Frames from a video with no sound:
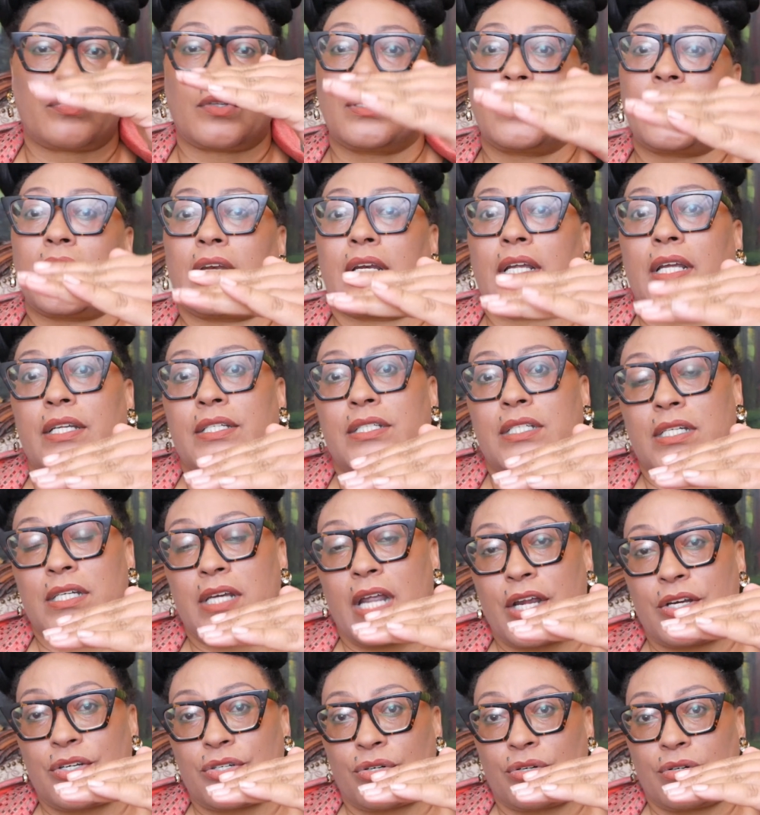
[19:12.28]
getting into
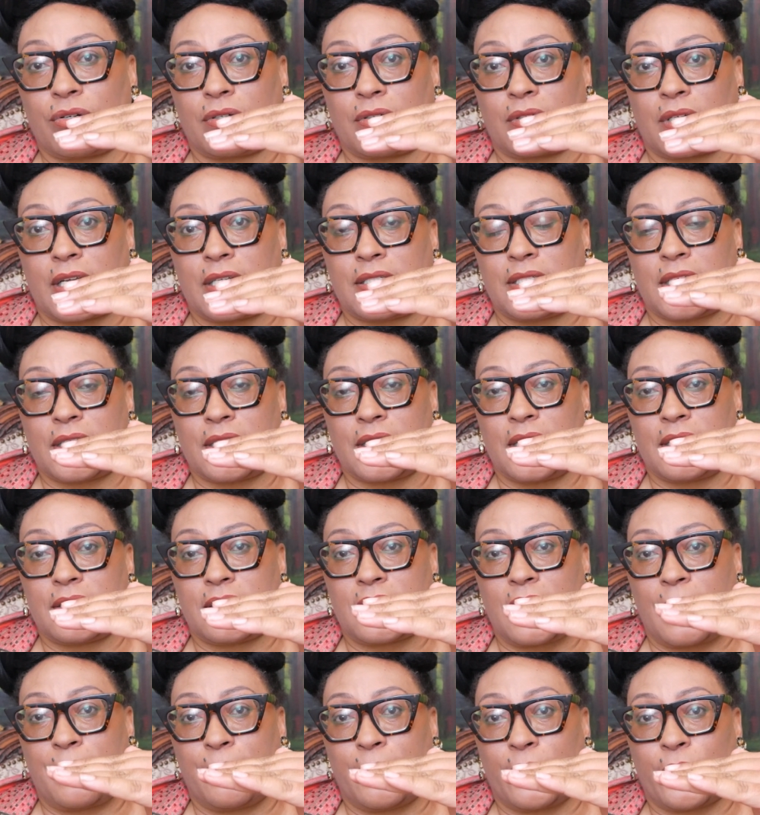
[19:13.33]
nature to get
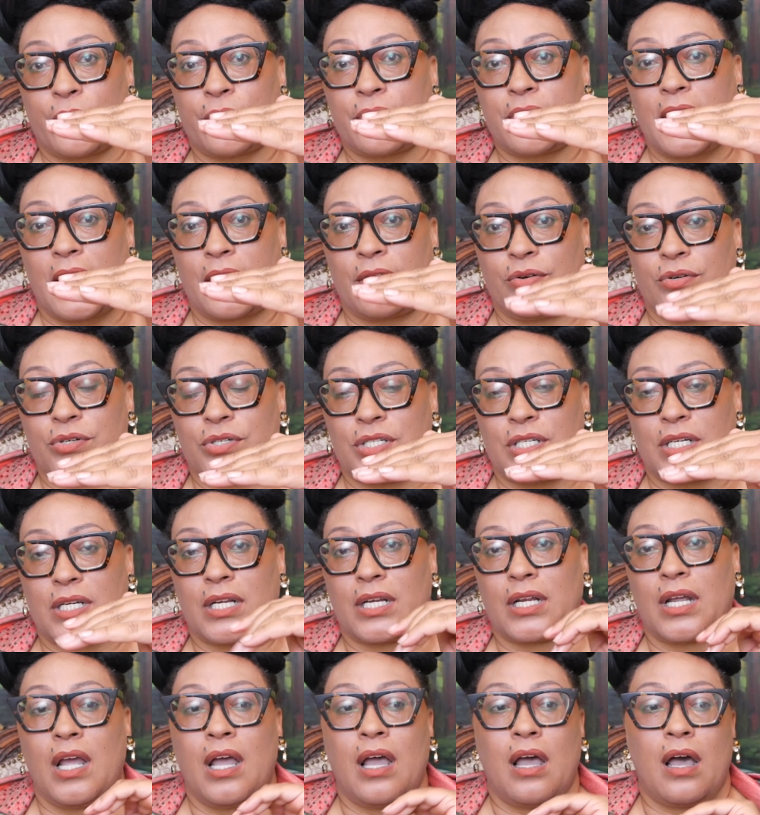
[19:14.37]
some earth
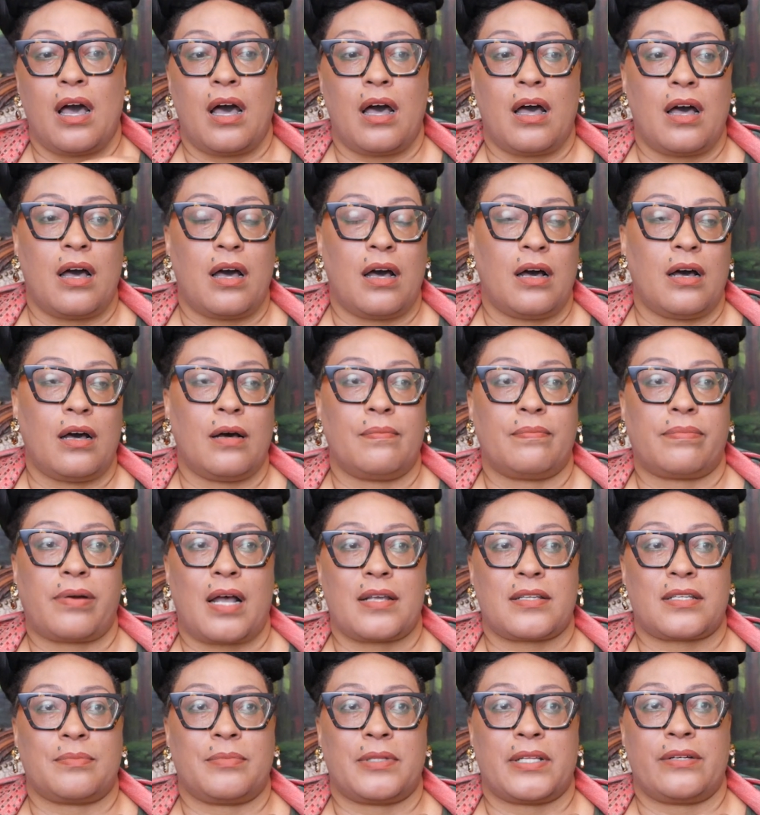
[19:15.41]
energy,
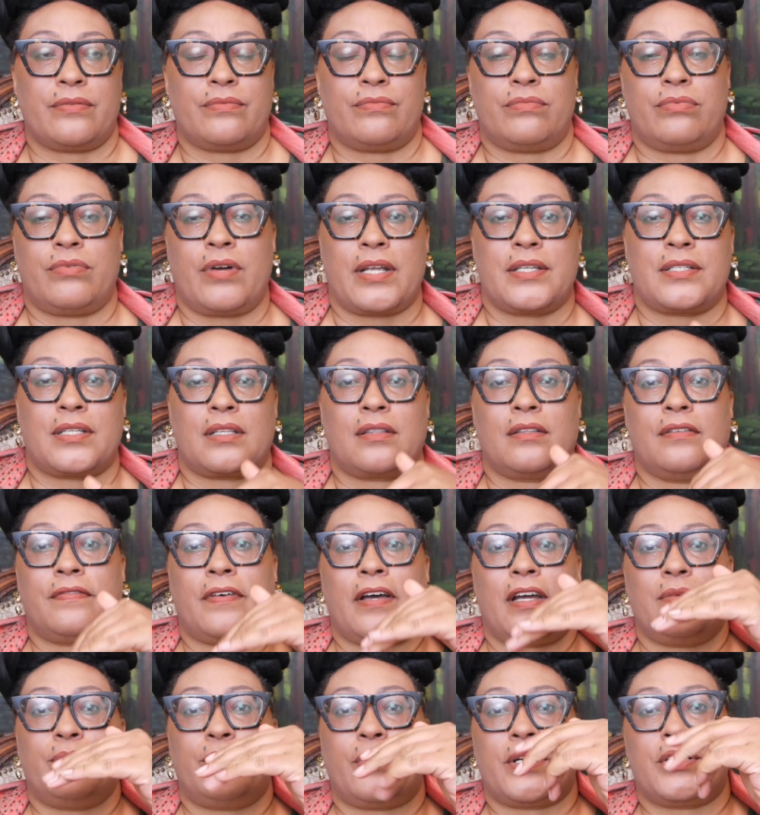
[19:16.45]
possibly raising the
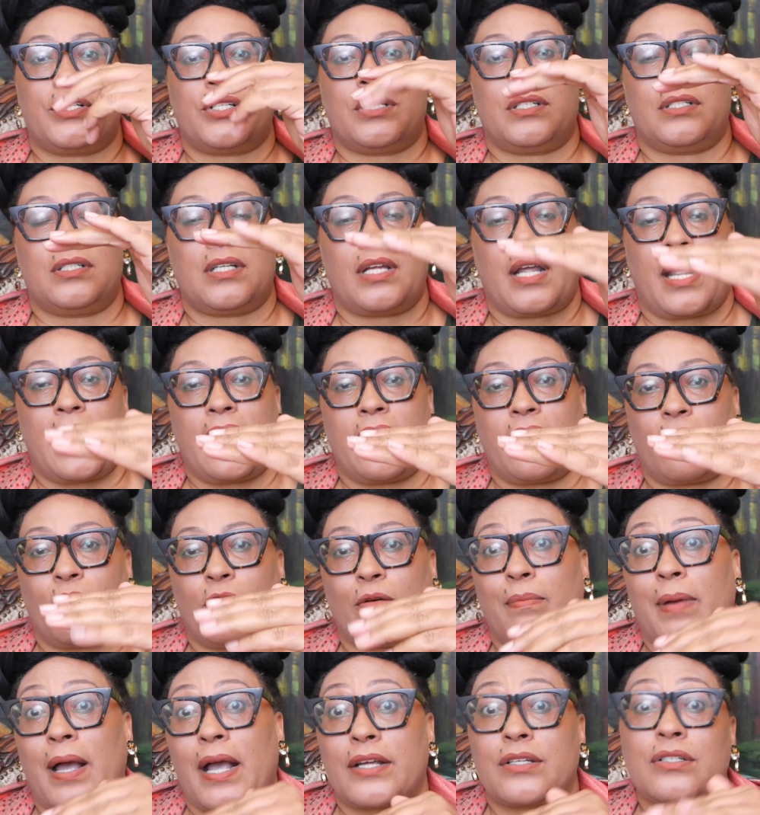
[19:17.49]
vibration to
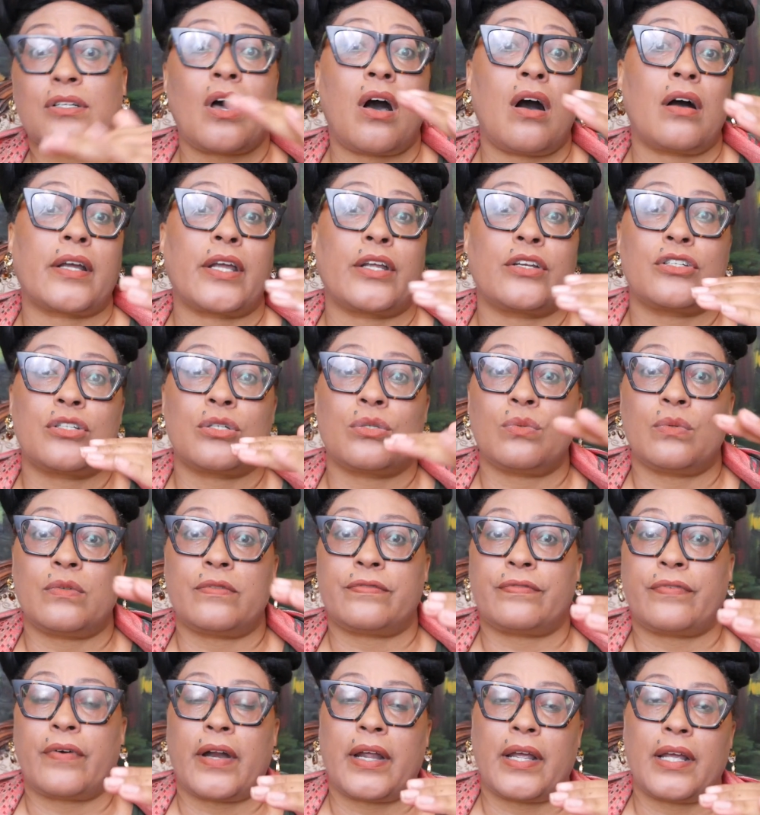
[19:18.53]
air by talking to a
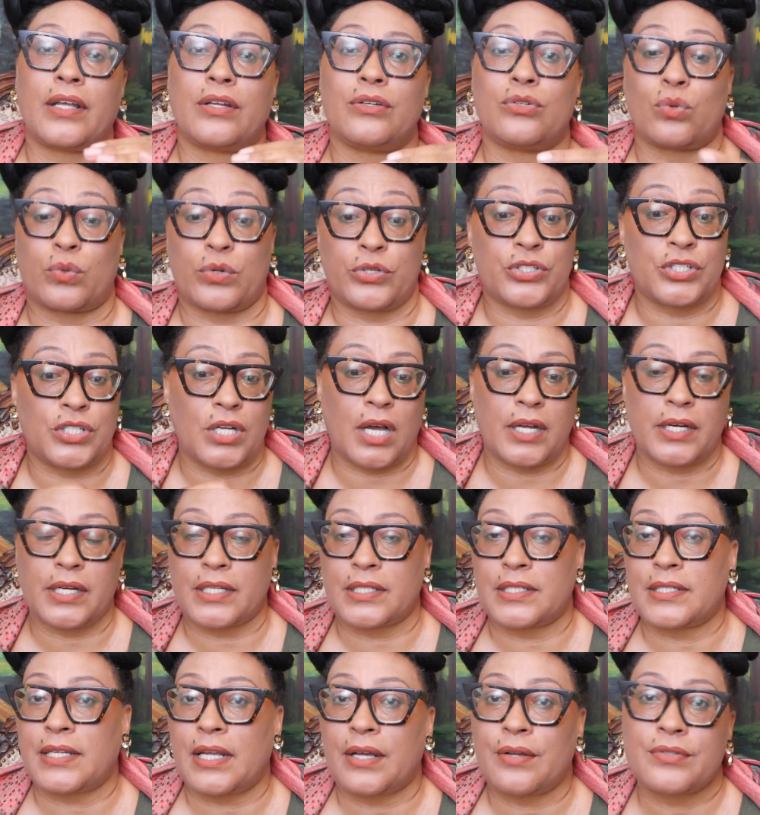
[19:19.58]
friend or
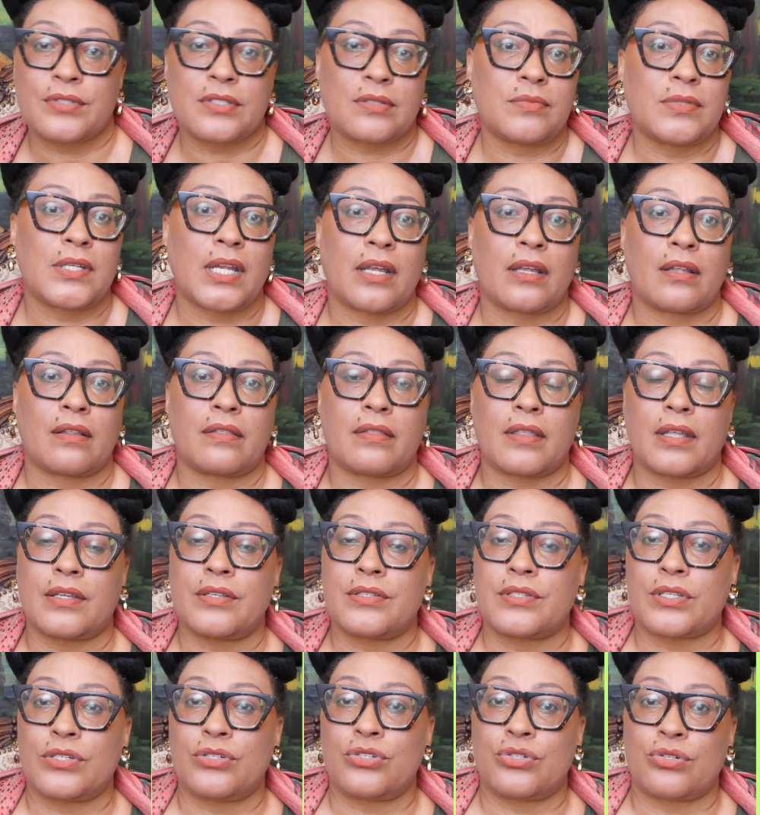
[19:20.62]
jotting down some
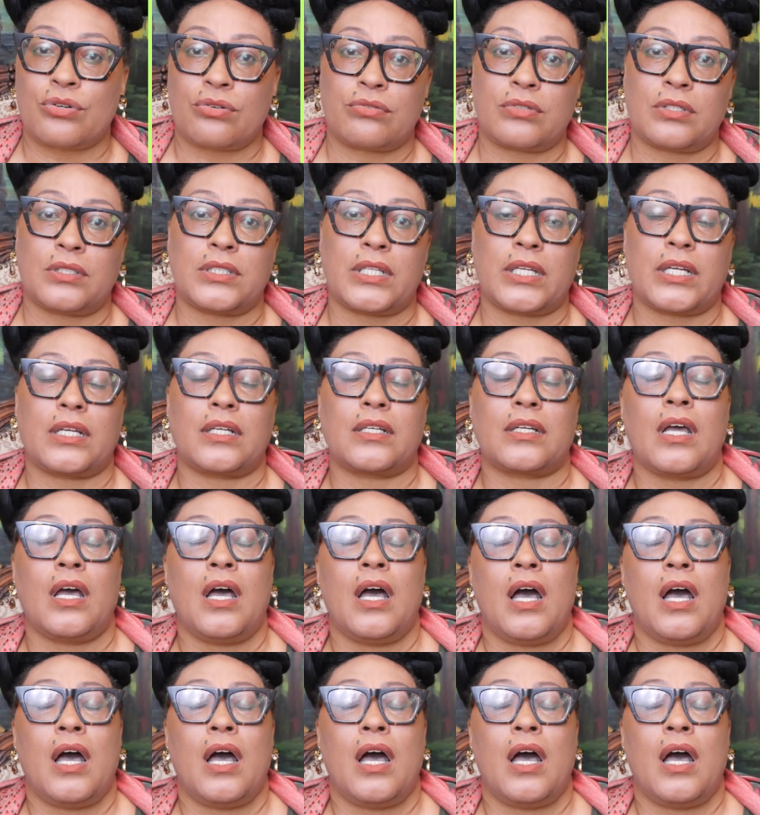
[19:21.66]
things in journaling.